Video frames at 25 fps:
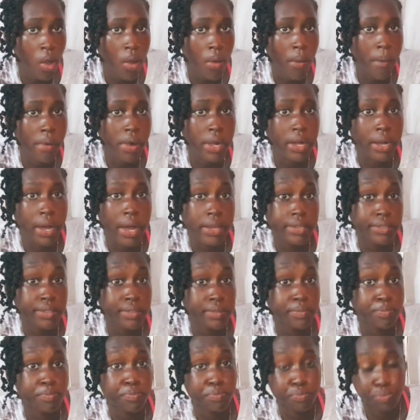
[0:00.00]
So
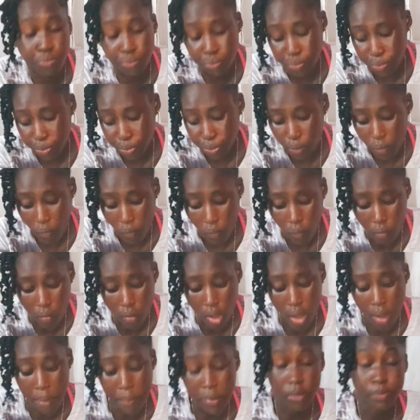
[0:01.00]
guys,
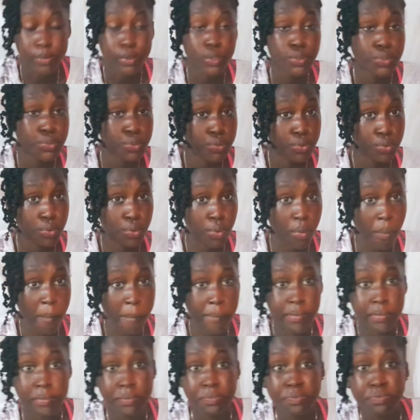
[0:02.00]
I'm almost through.
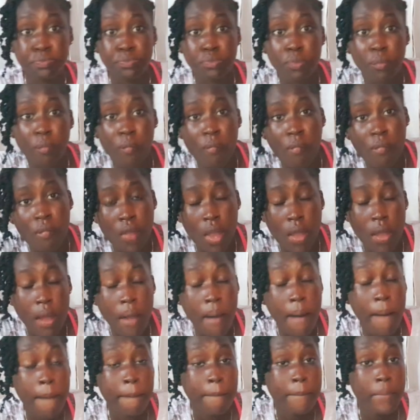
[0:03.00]

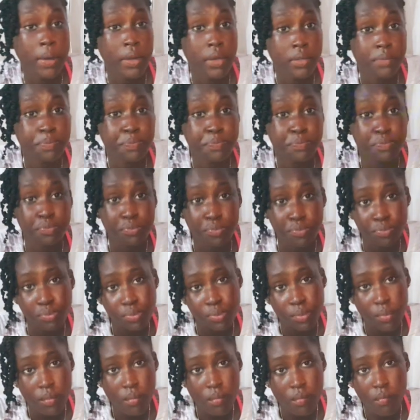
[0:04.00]
But
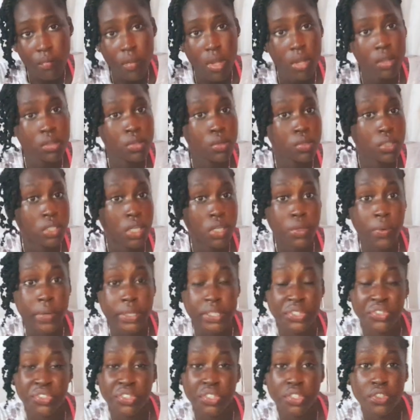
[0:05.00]
those are the
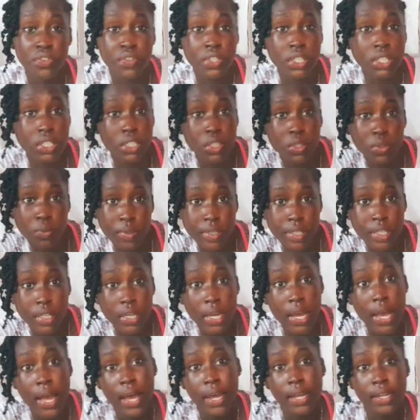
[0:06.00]
questions for this week.
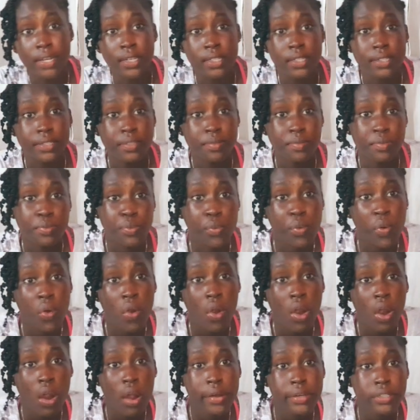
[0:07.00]
And
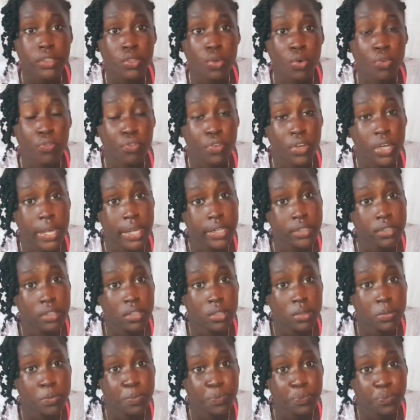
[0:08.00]
don't forget
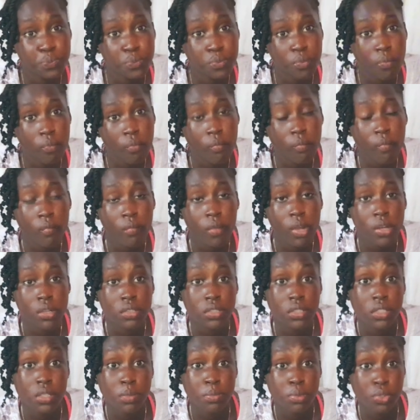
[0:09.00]

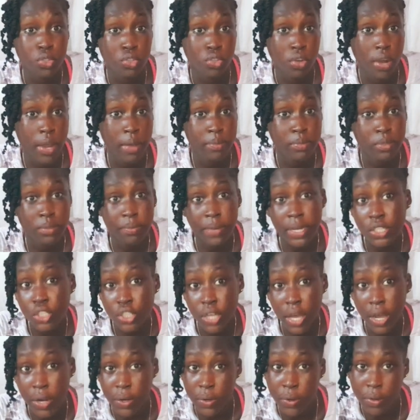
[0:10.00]
to subscribe to my
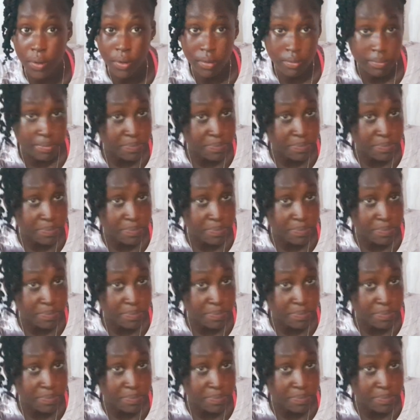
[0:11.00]
channel.